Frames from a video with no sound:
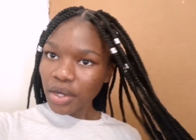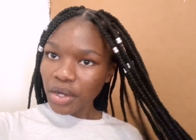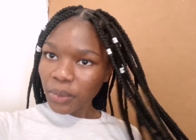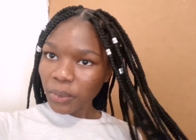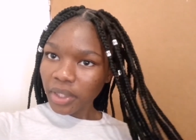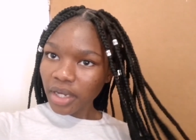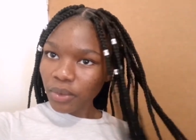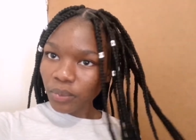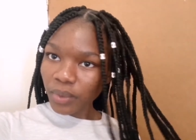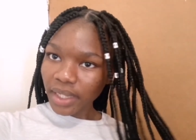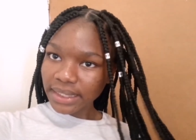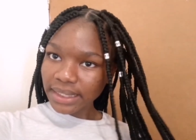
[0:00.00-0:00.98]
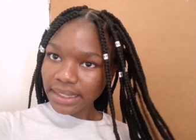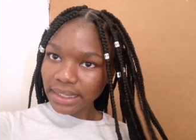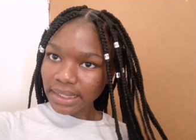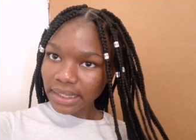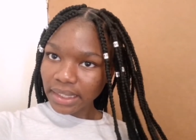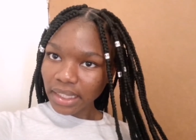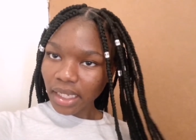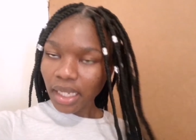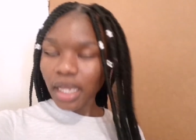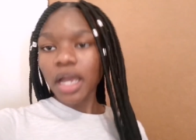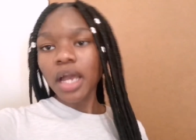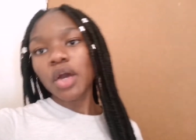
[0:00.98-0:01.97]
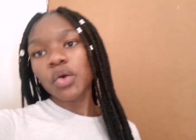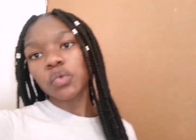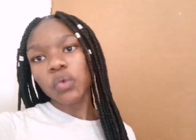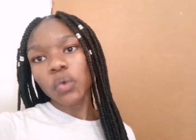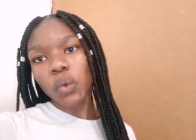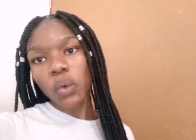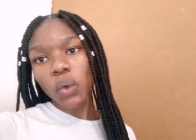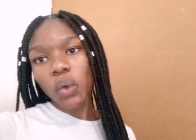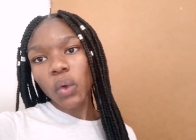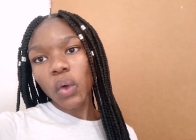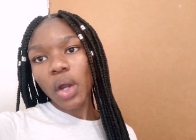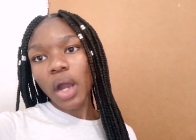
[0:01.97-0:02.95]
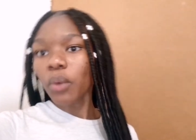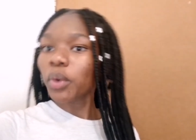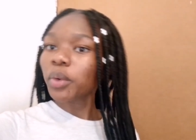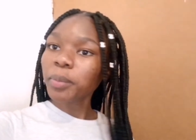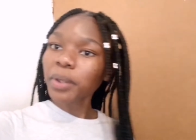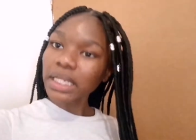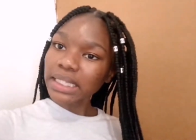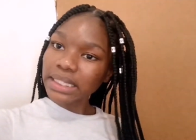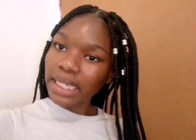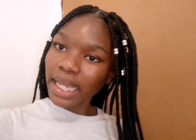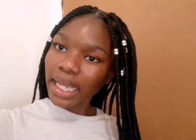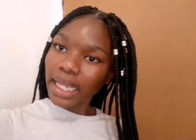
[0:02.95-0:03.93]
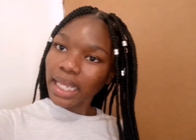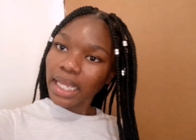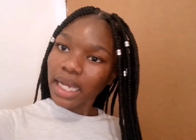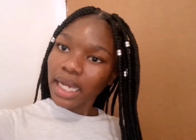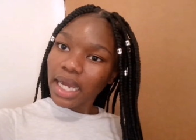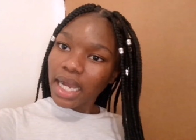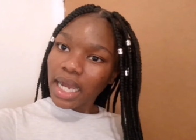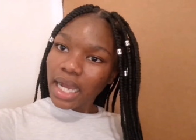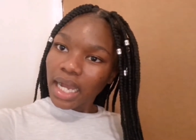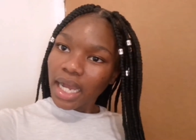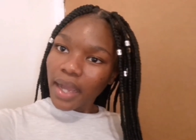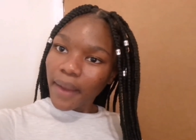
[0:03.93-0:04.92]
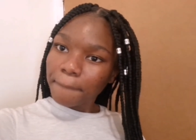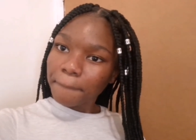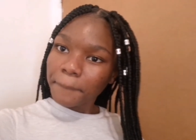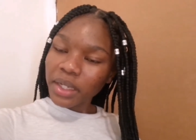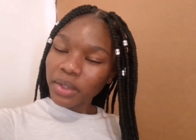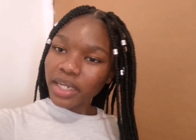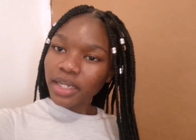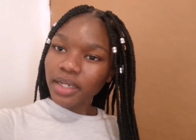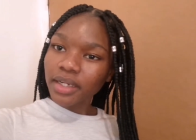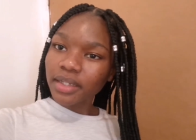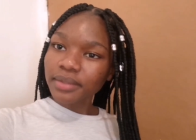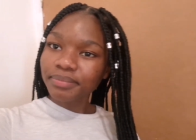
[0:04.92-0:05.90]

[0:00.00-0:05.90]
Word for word: We are ready for our birthday. Period.